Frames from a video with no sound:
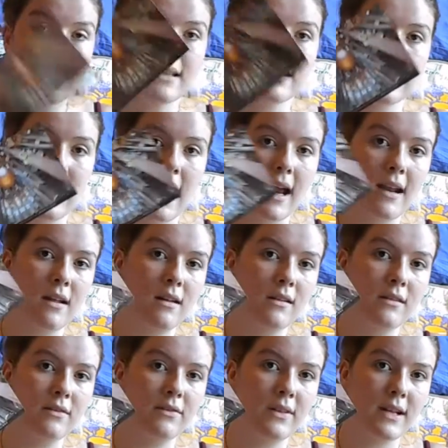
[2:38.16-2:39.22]
inside
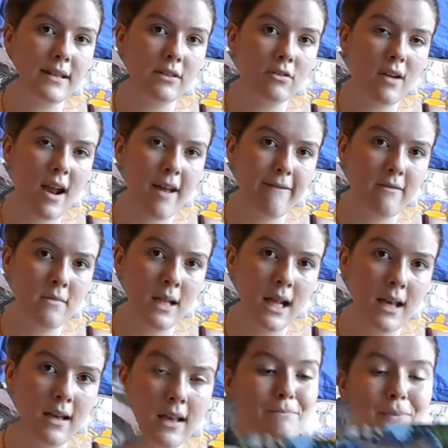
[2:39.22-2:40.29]
of La Sagrada
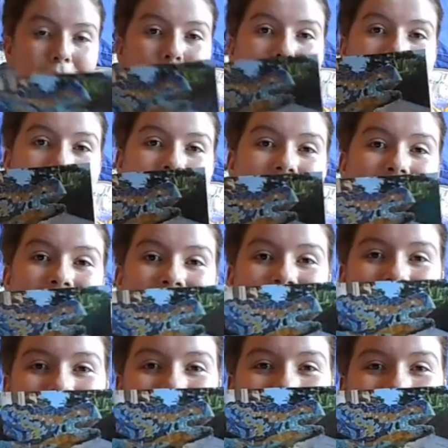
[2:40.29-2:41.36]
Familia. Big one of the
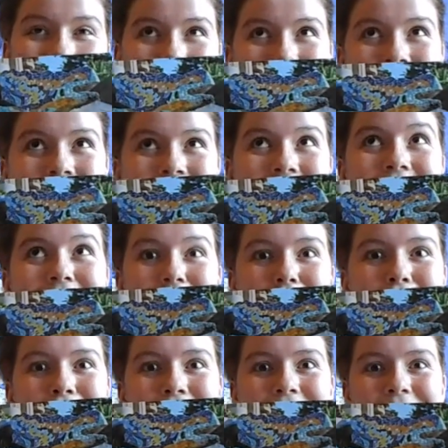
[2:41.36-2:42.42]
lizard because I just
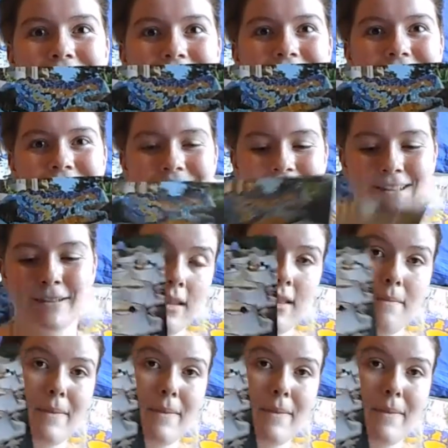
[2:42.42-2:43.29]
loved the lizard. The